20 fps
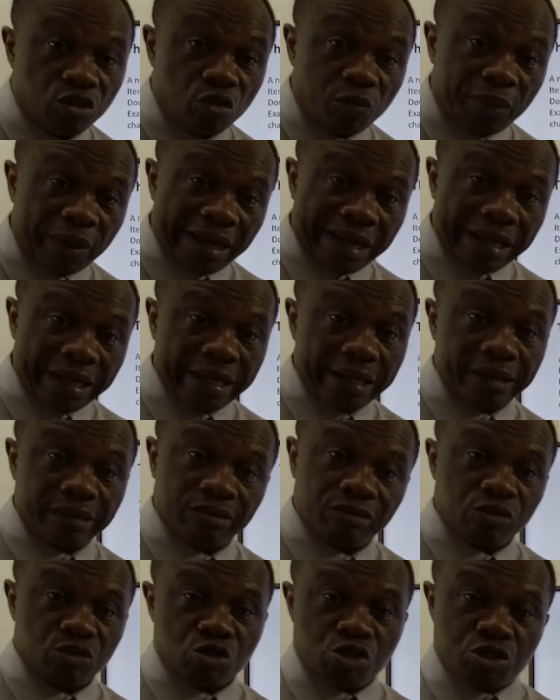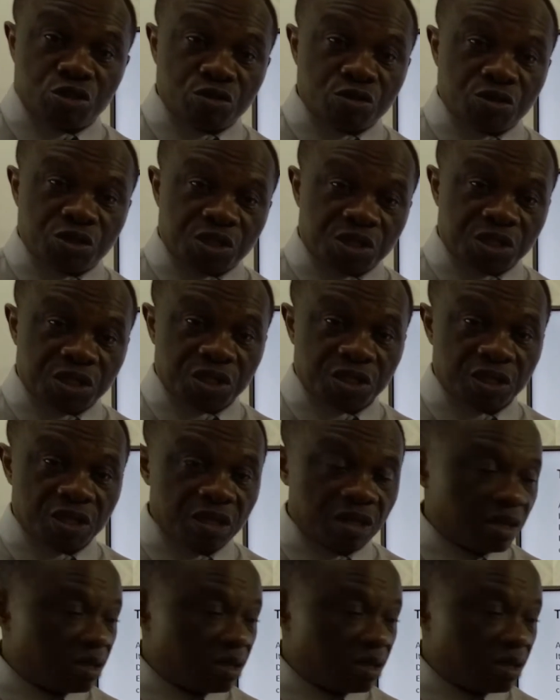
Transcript: to buy shoes.